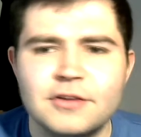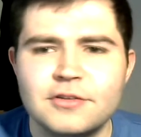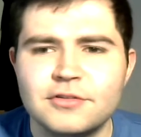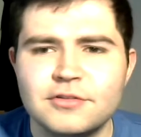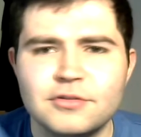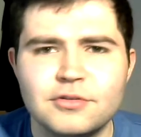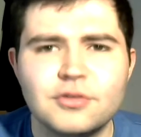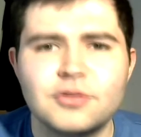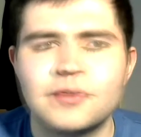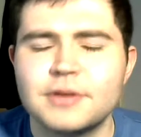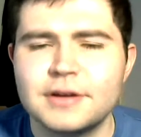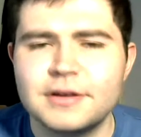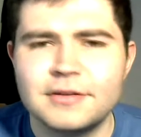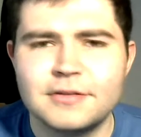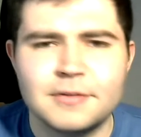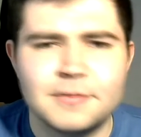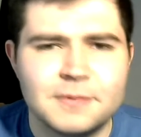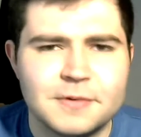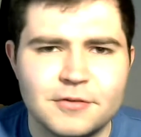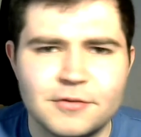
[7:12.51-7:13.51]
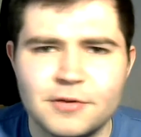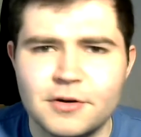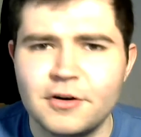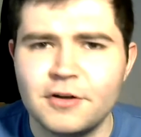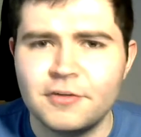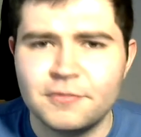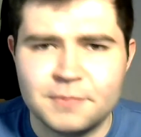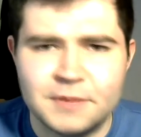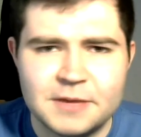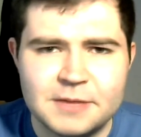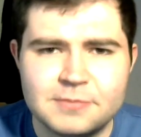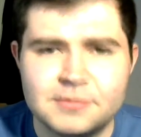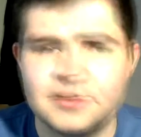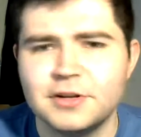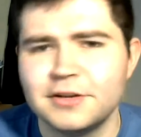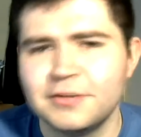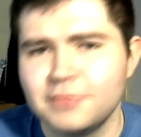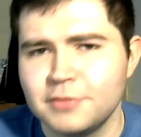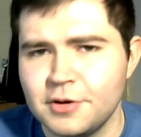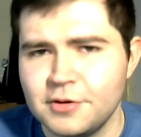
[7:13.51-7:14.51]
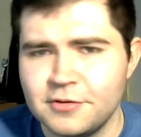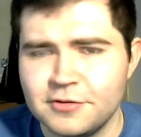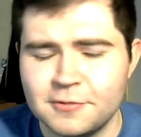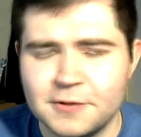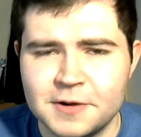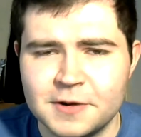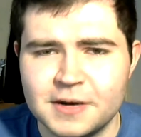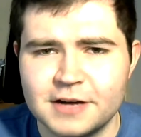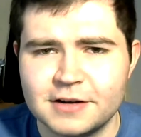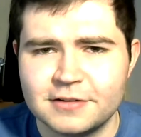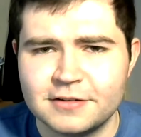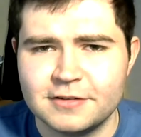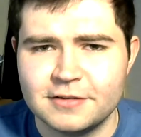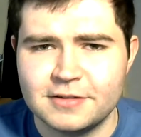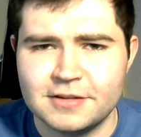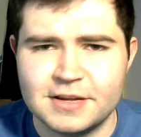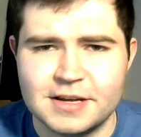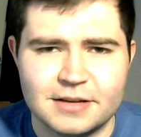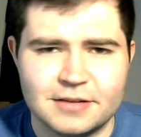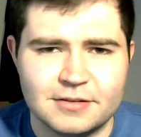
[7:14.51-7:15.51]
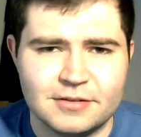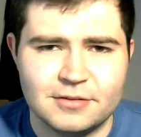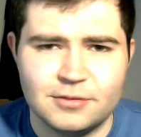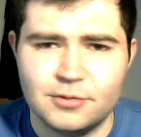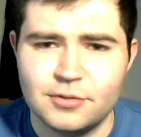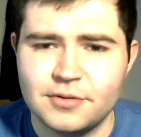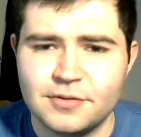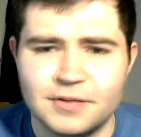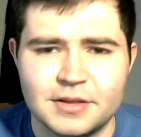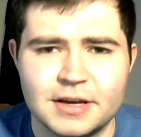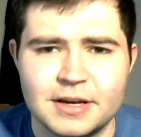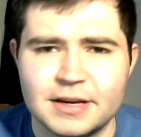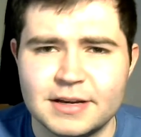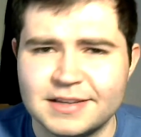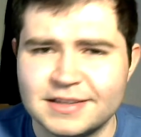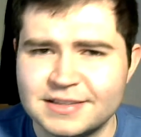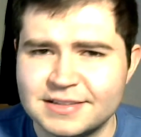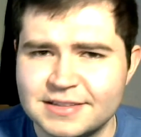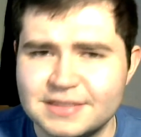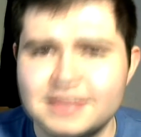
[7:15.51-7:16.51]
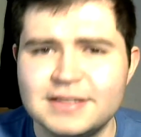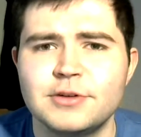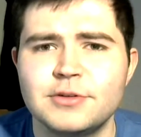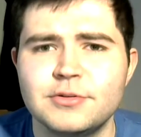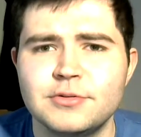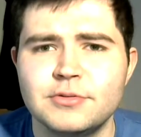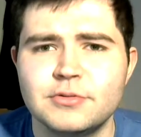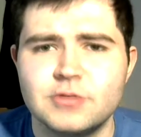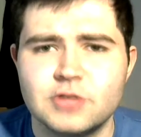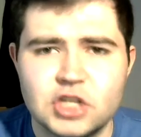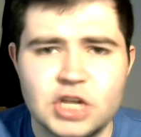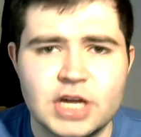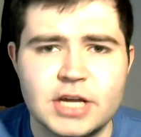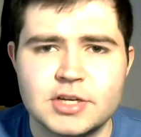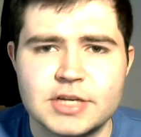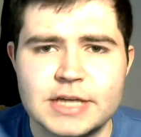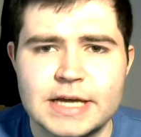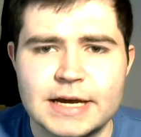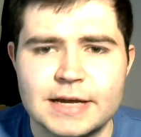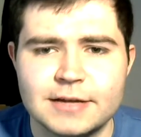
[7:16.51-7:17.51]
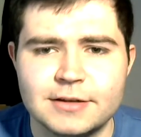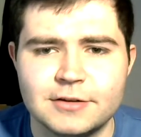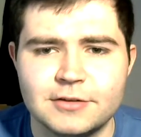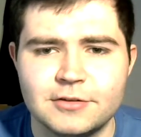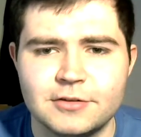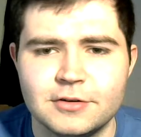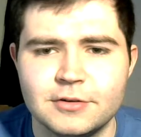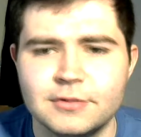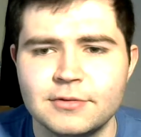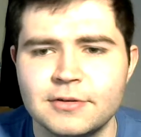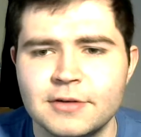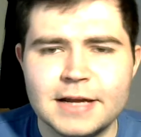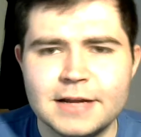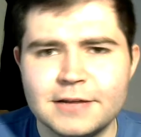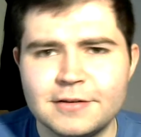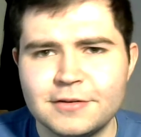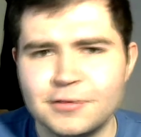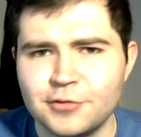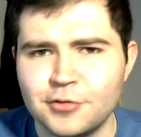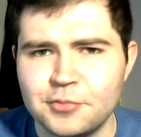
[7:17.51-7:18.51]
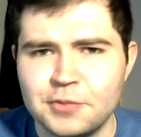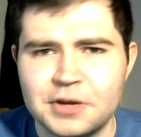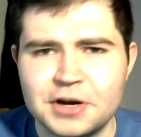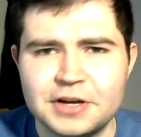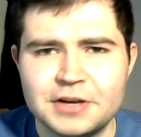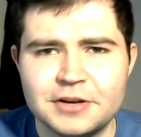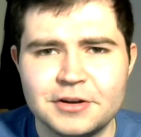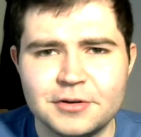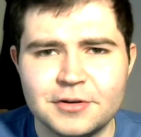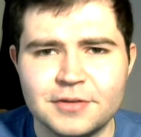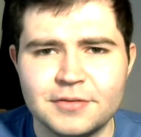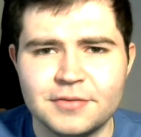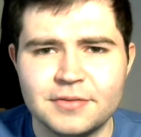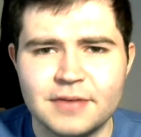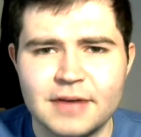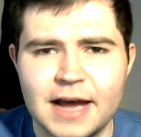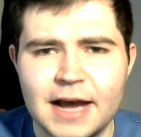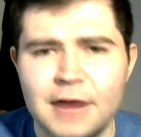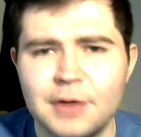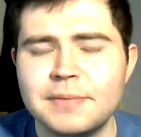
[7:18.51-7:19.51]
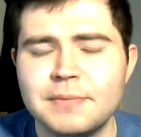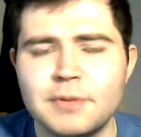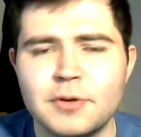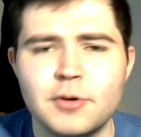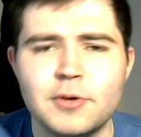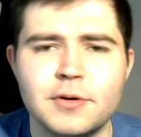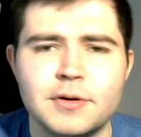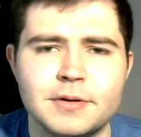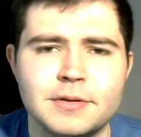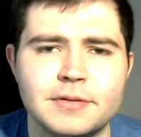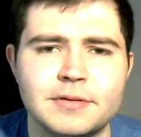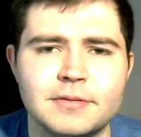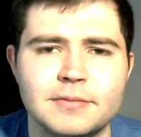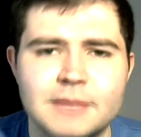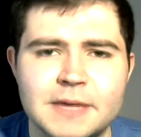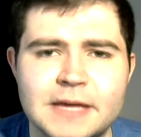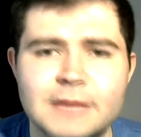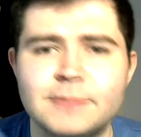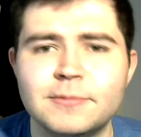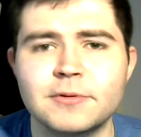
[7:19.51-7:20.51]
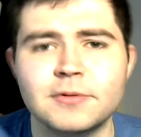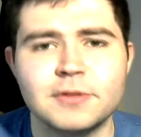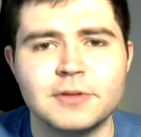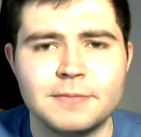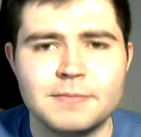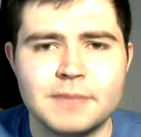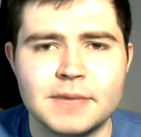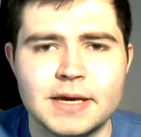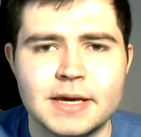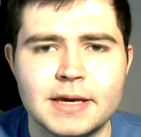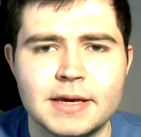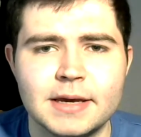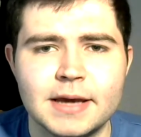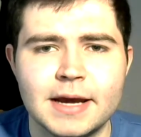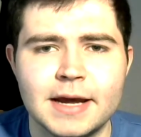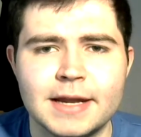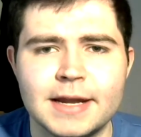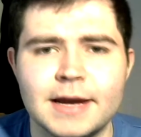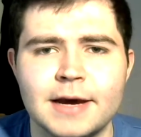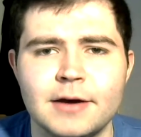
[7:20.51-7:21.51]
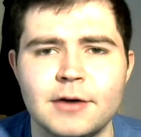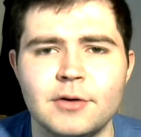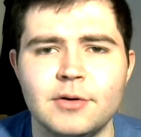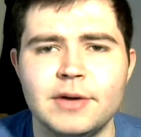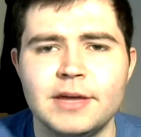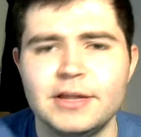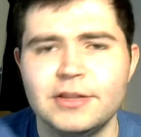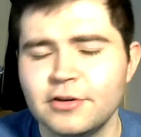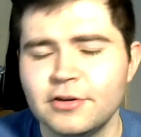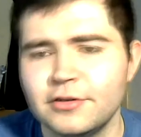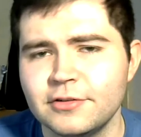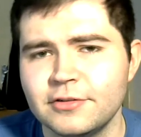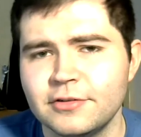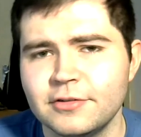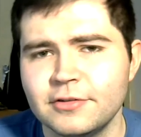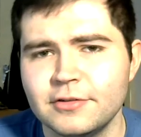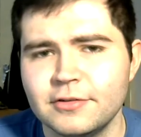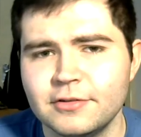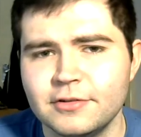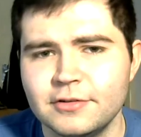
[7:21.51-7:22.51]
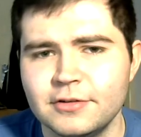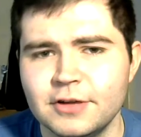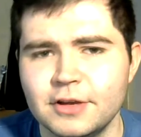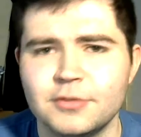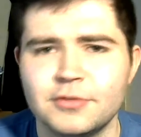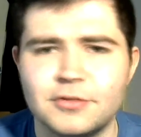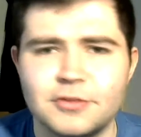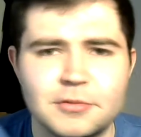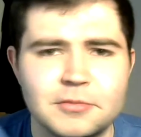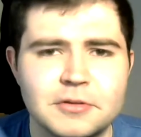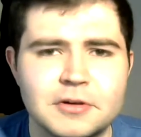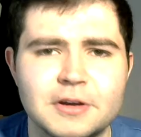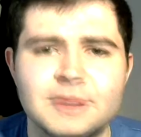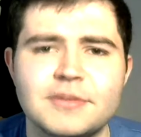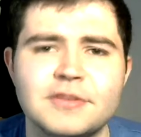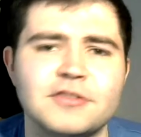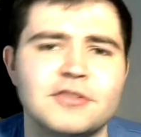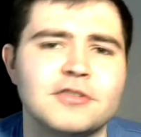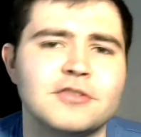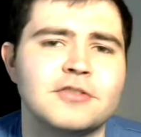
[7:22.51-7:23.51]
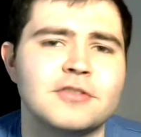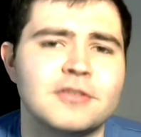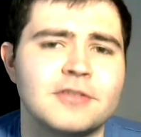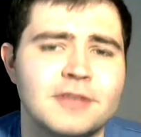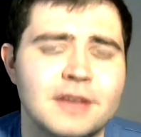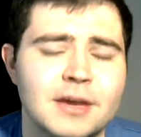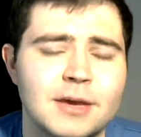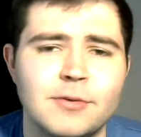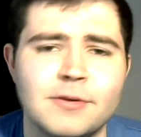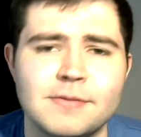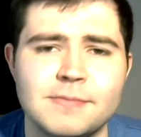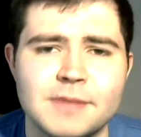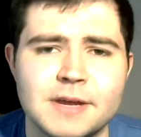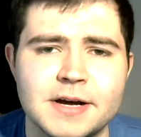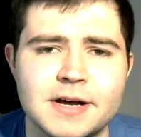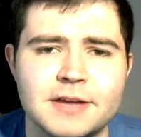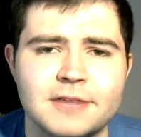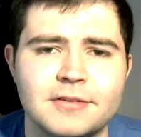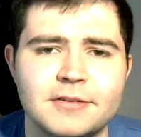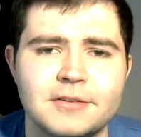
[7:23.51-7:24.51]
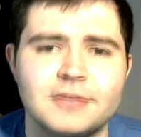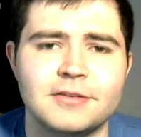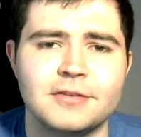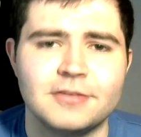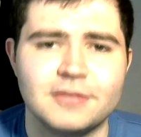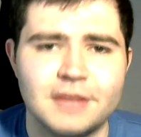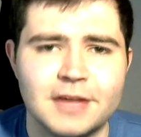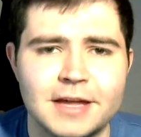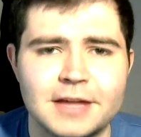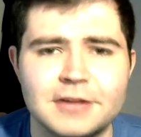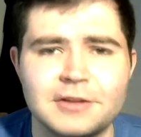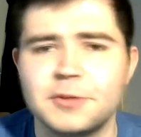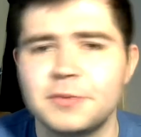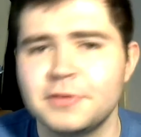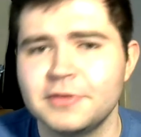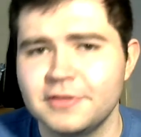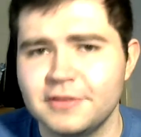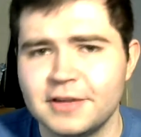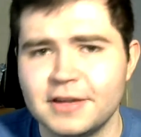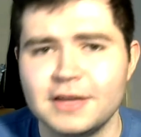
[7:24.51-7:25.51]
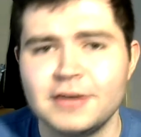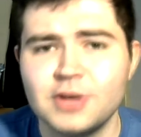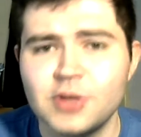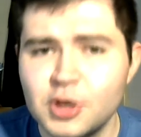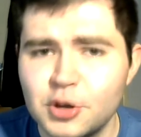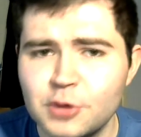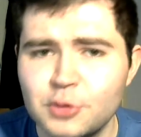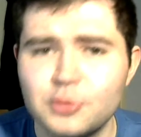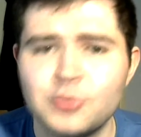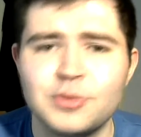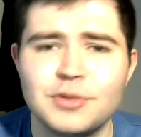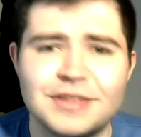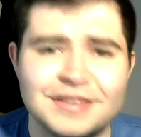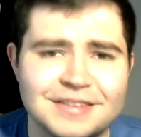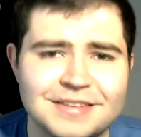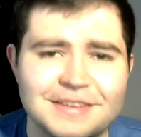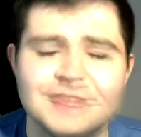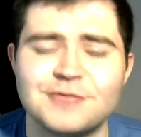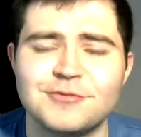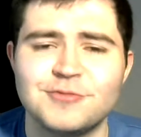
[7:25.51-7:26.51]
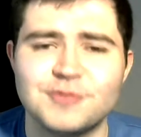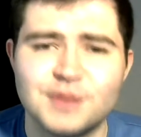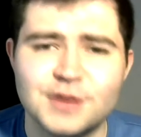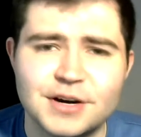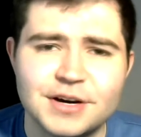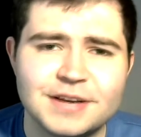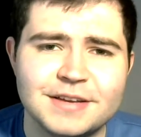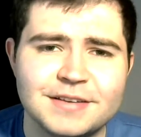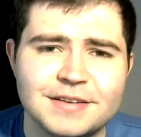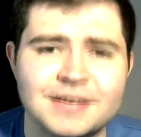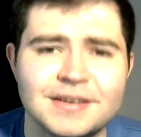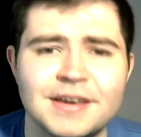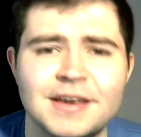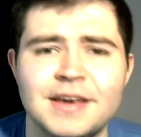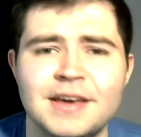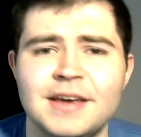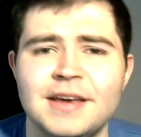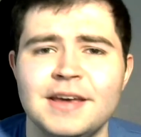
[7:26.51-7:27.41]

Stories of people like Rosa Parks and that sort of thing still changed attitude. And it's a reminder of how important people can be, and how it does, sometimes it does just take one person to stand up and say, no, this isn't right.